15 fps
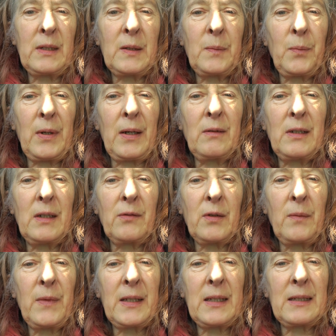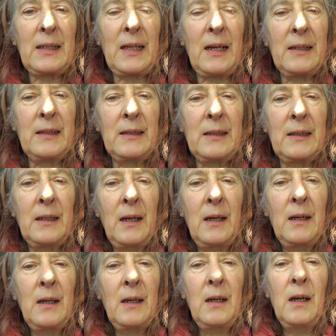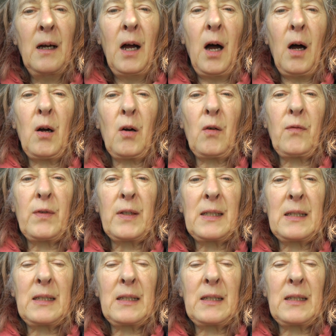were sprouted from the sides of the